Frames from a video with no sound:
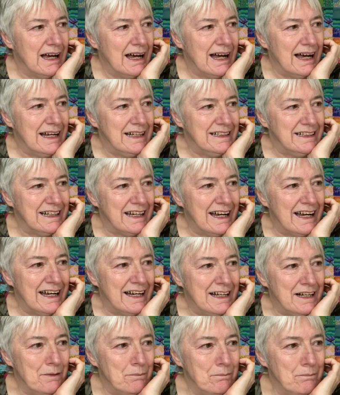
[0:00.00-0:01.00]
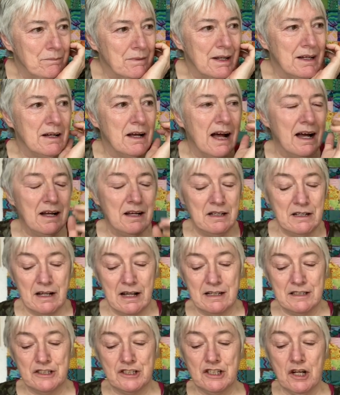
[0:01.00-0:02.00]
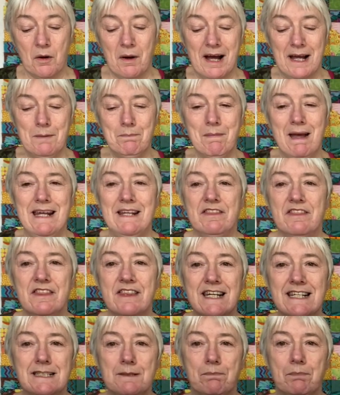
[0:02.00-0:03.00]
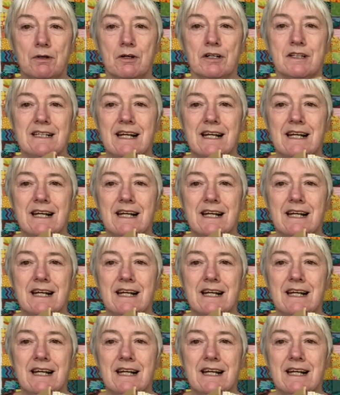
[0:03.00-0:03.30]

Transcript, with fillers: And so I made this book.